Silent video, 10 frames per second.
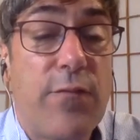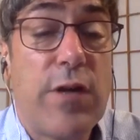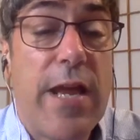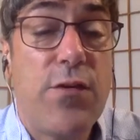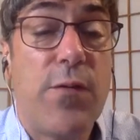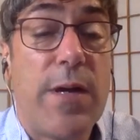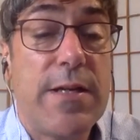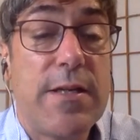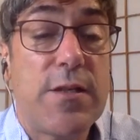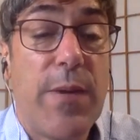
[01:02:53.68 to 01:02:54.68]
get new
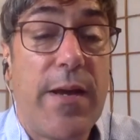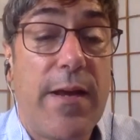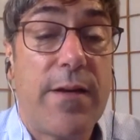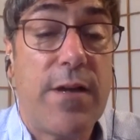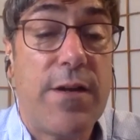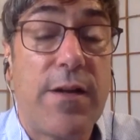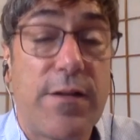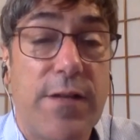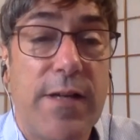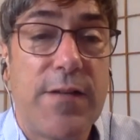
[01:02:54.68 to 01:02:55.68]
ideas about how to
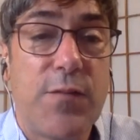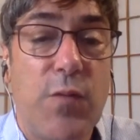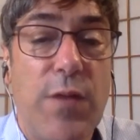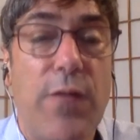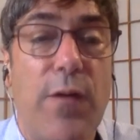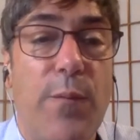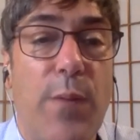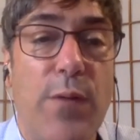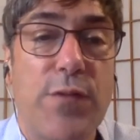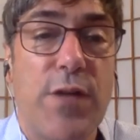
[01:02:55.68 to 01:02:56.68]
conduct science when they're a
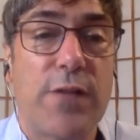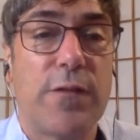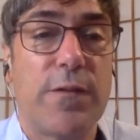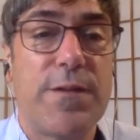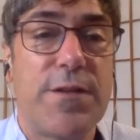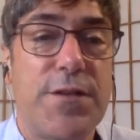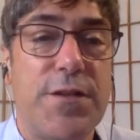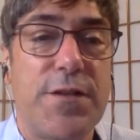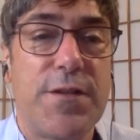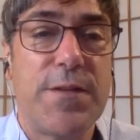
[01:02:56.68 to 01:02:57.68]
postdoctoral
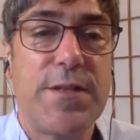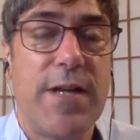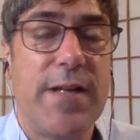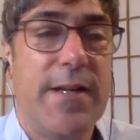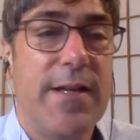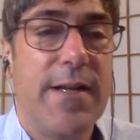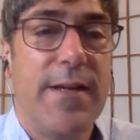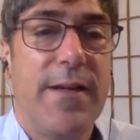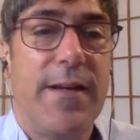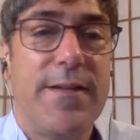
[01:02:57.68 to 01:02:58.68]
researcher. So
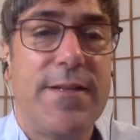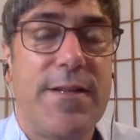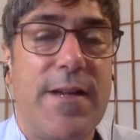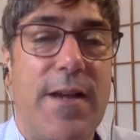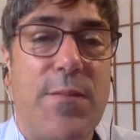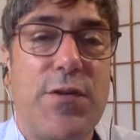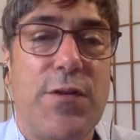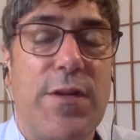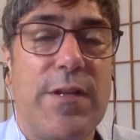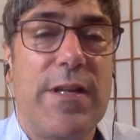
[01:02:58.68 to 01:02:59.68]
I'm
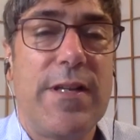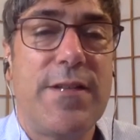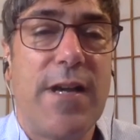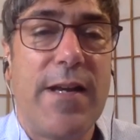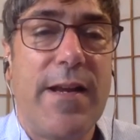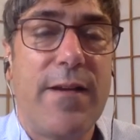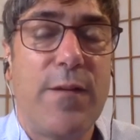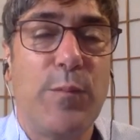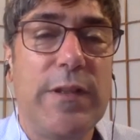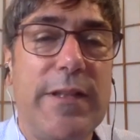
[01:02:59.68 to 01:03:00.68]
sure that it's not a
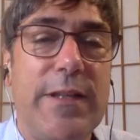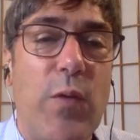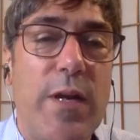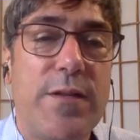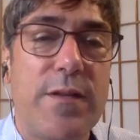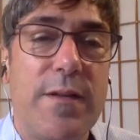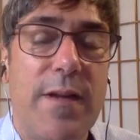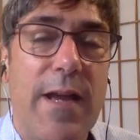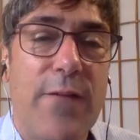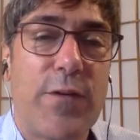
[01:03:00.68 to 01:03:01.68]
completely
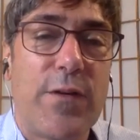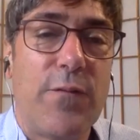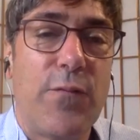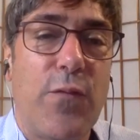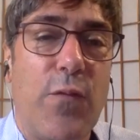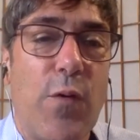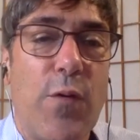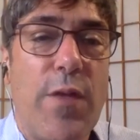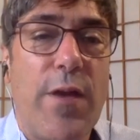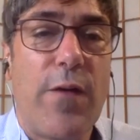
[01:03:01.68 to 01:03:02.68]
wasted effort
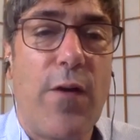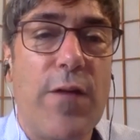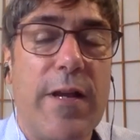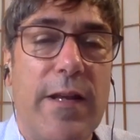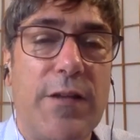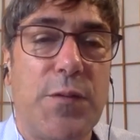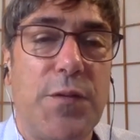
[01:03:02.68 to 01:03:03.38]
for their own intellectual